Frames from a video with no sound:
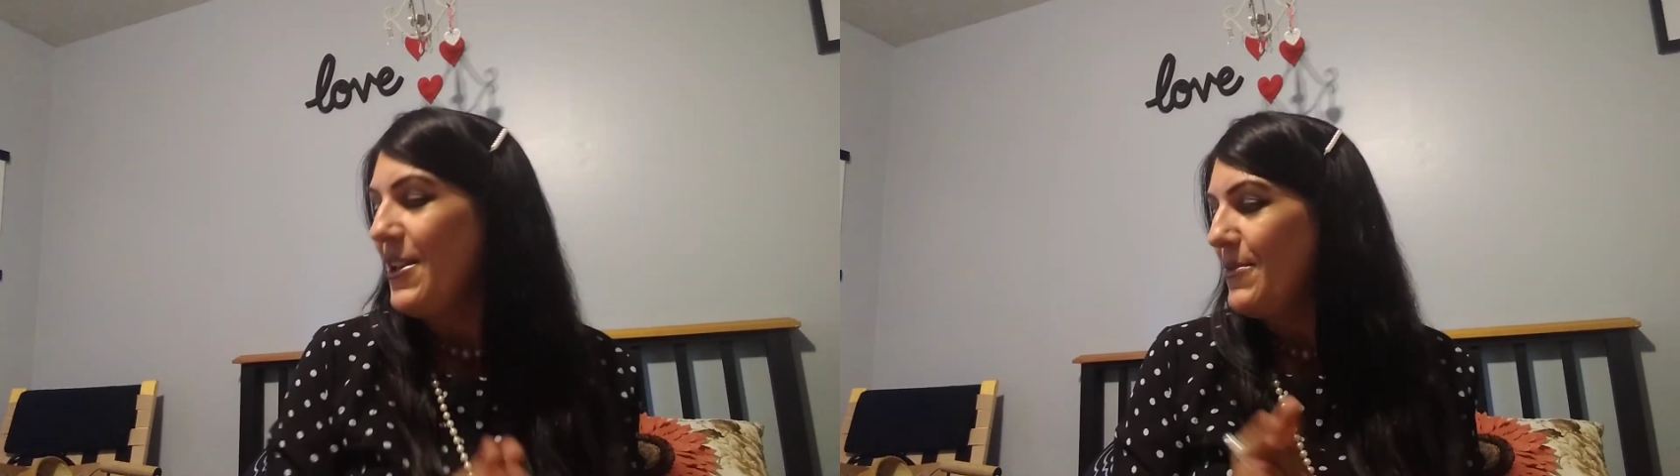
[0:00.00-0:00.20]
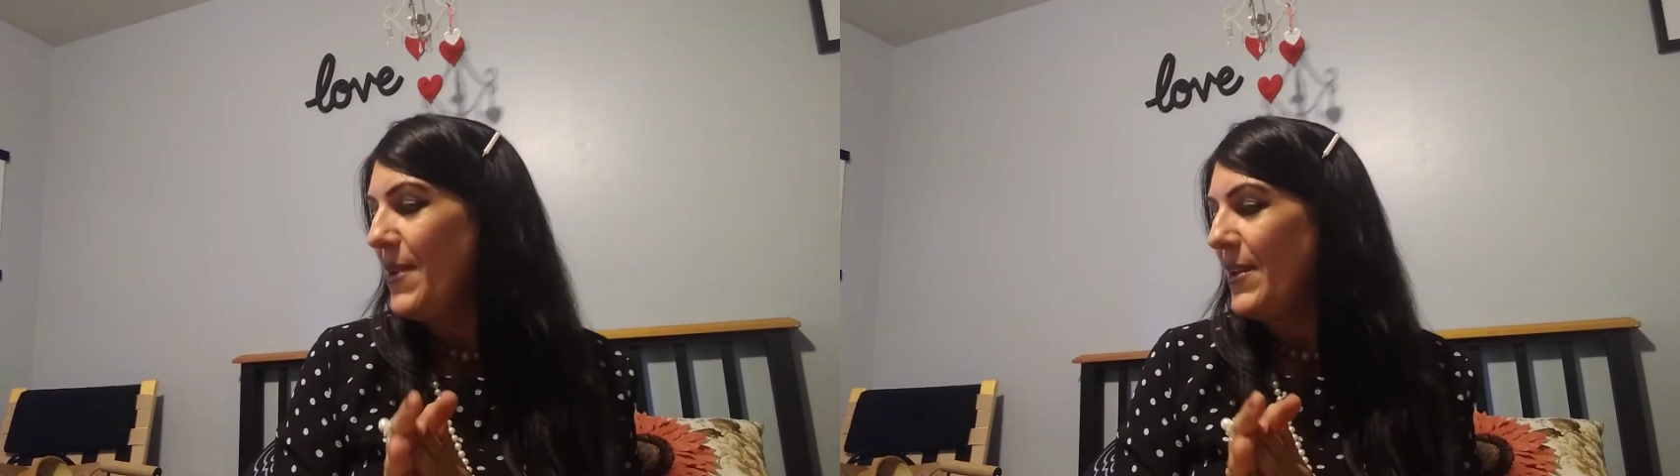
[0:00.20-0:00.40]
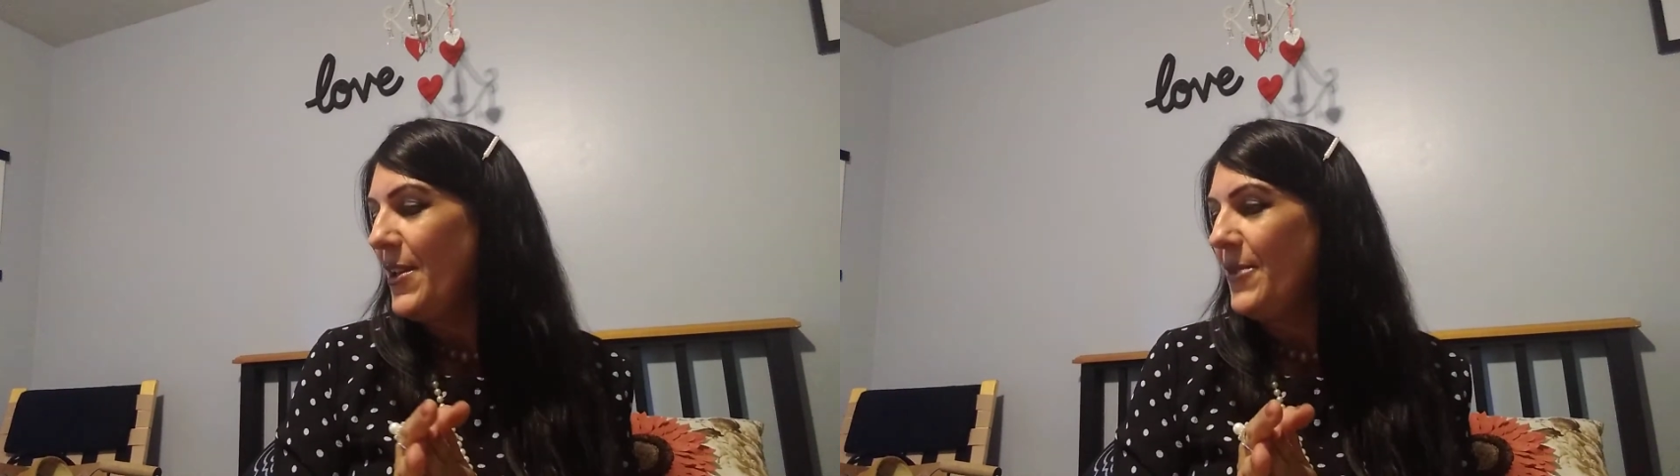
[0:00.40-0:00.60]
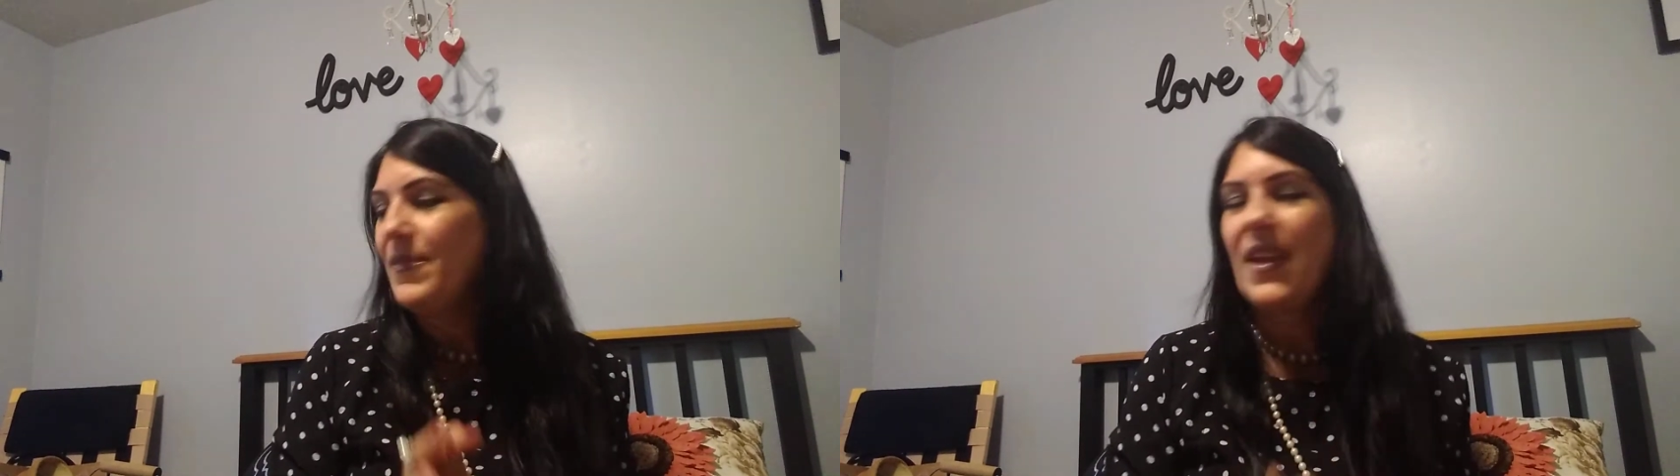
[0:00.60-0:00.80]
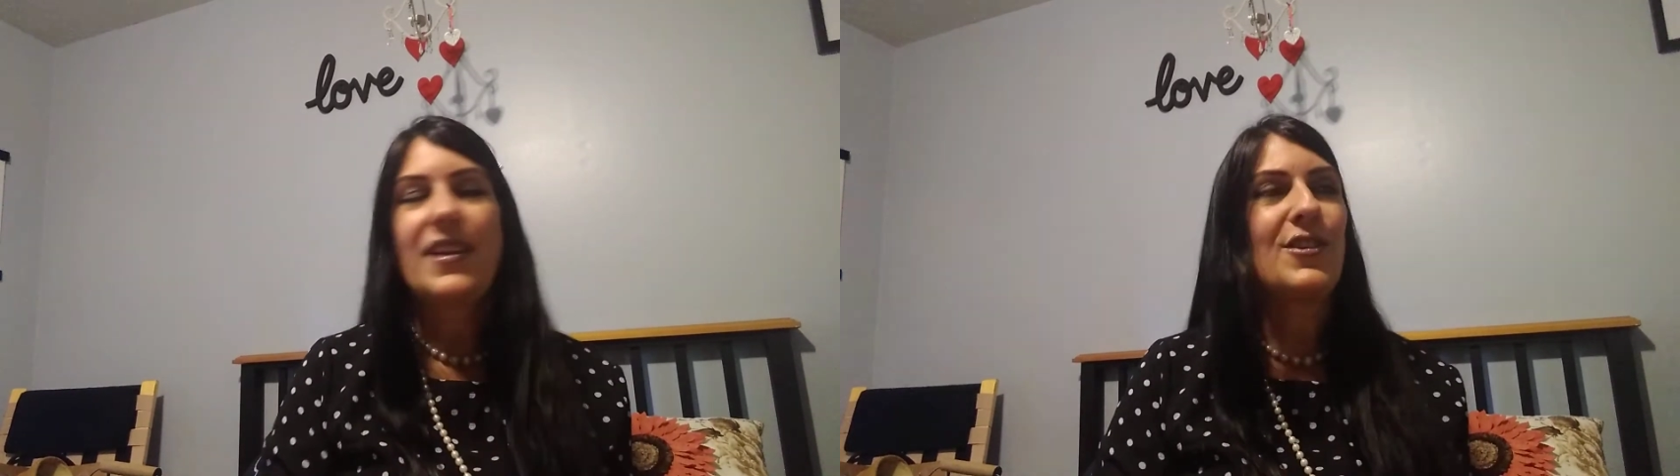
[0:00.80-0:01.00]
But
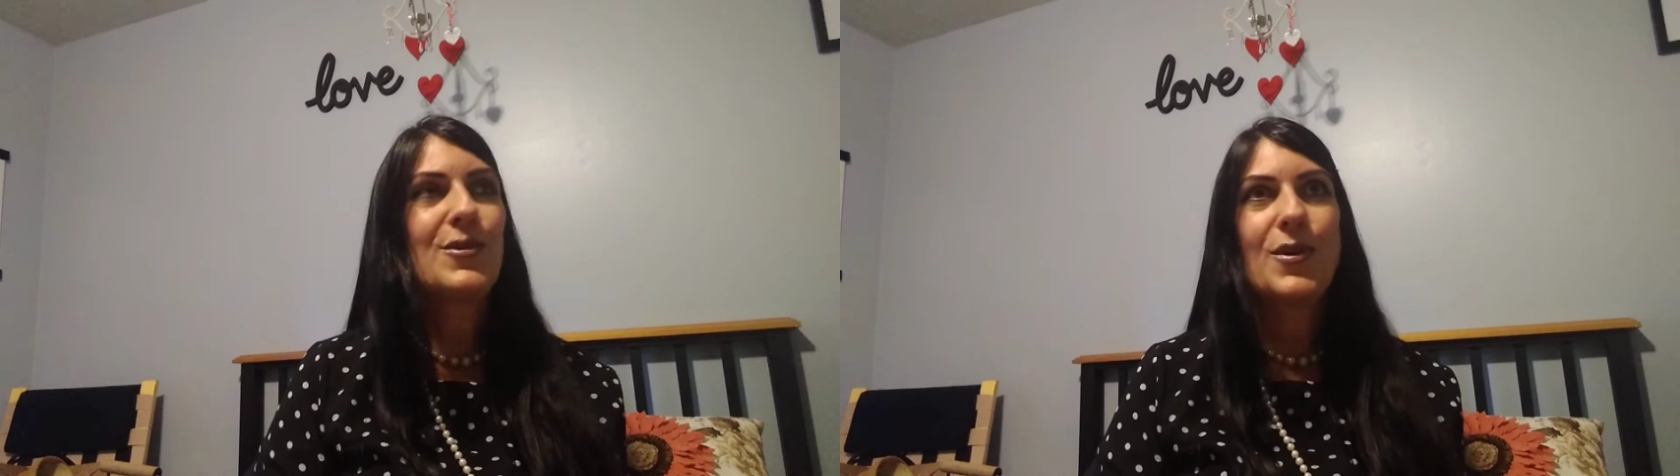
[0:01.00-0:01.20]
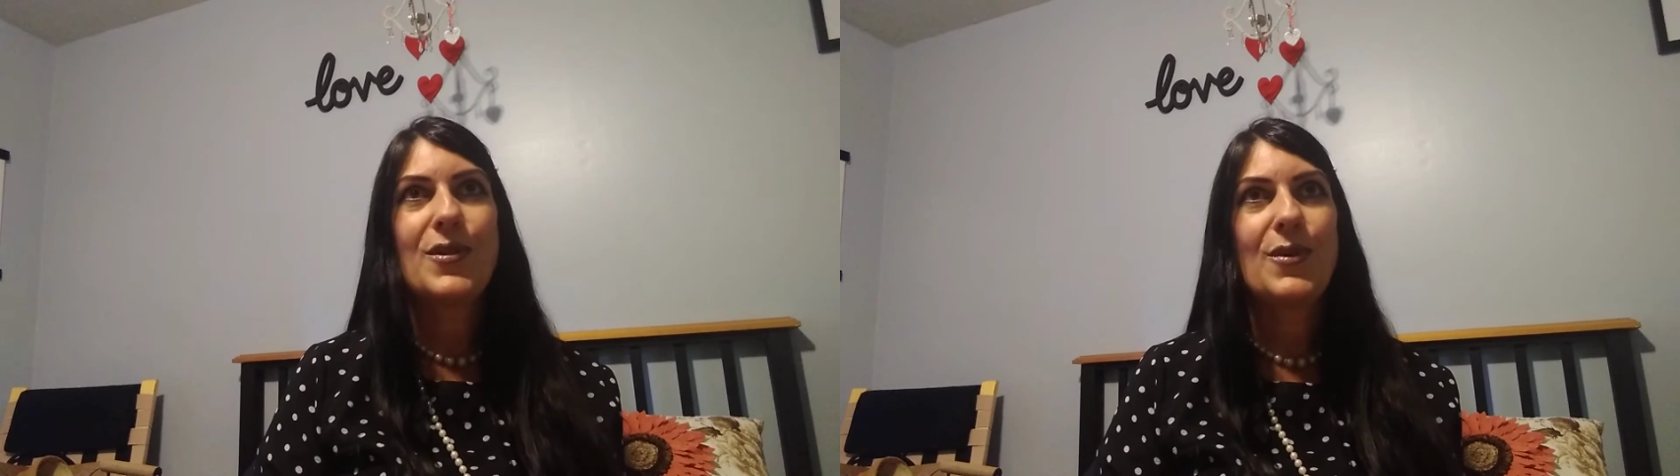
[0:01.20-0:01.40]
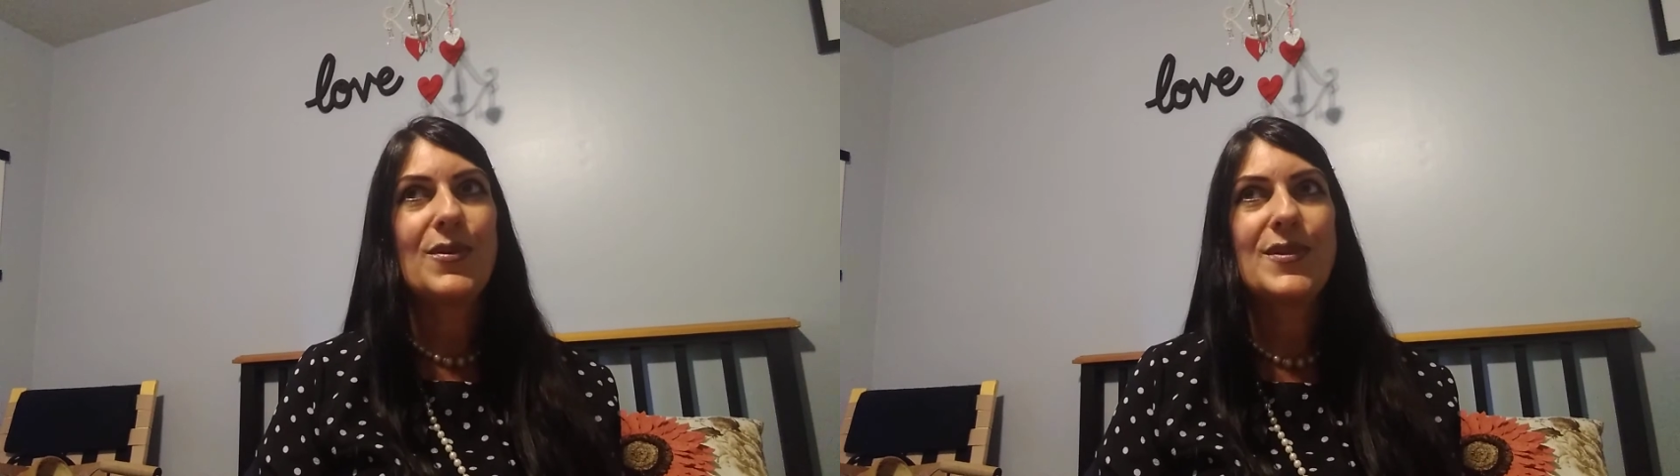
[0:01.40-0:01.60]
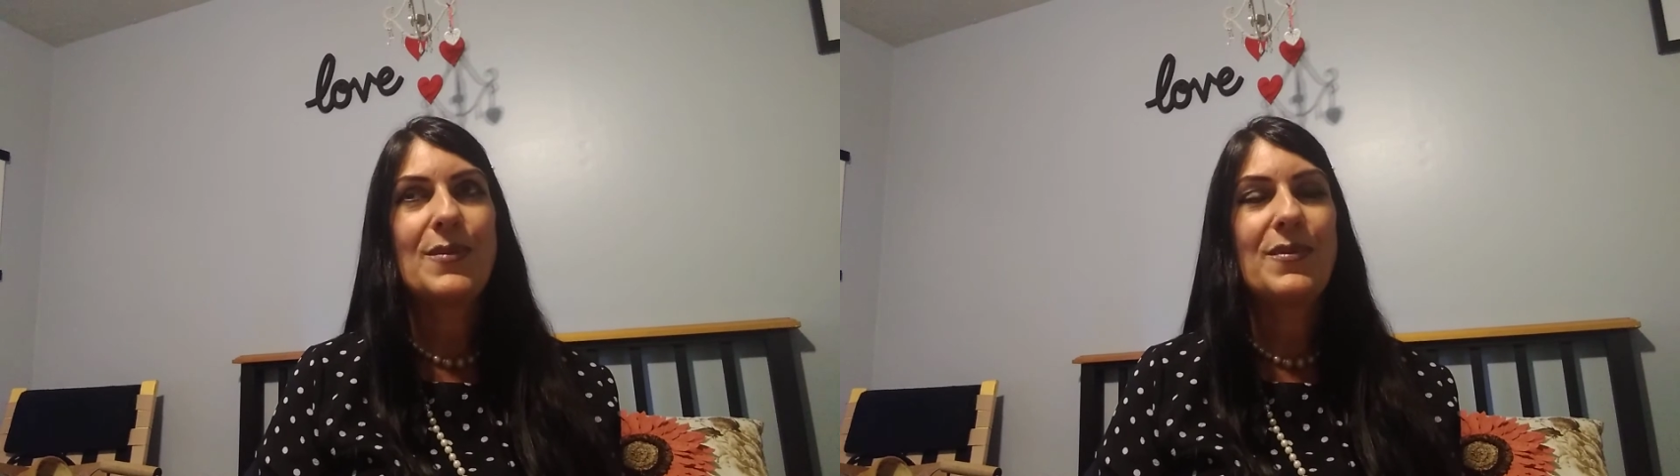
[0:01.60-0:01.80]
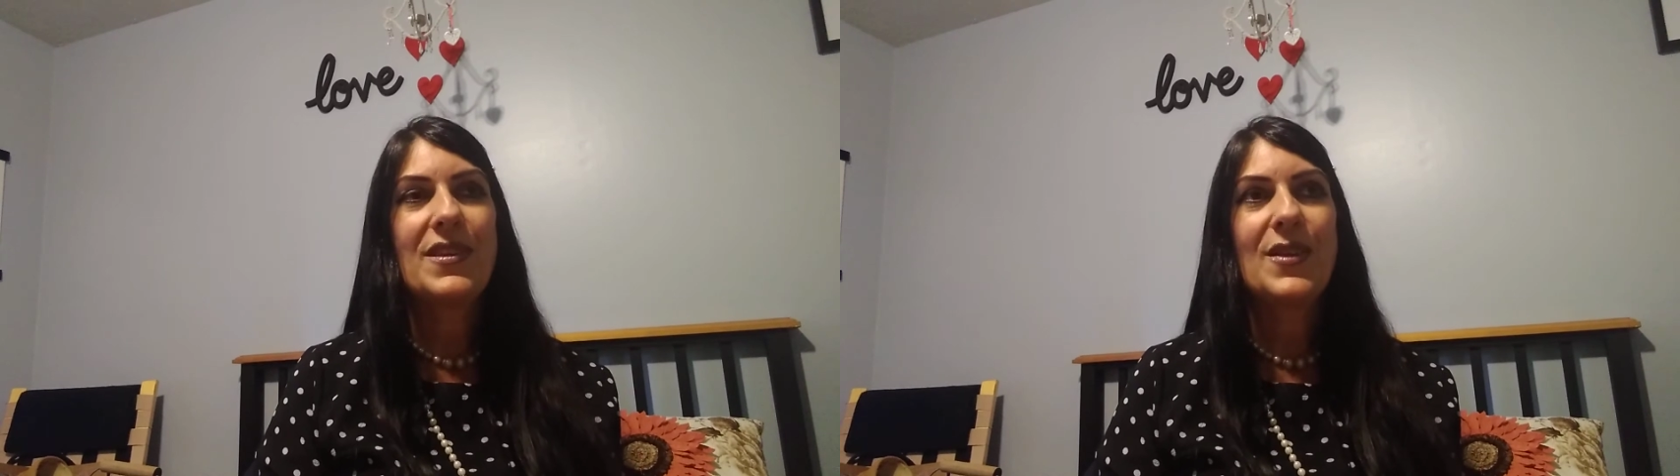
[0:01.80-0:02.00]
I could have swore there was
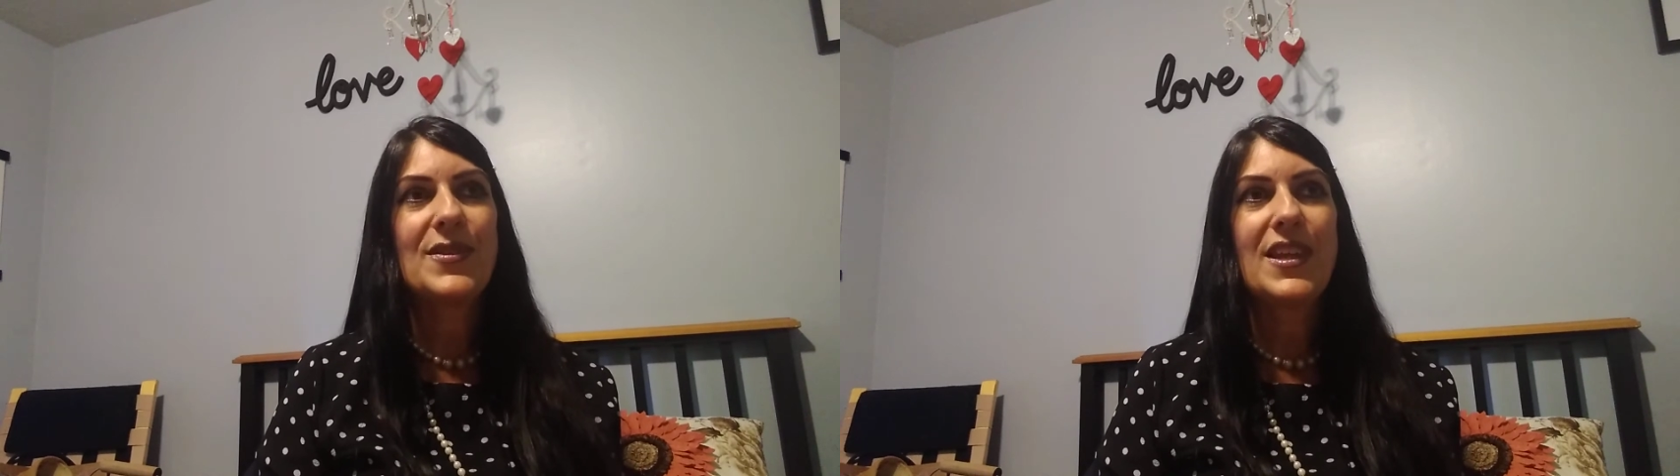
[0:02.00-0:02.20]
something else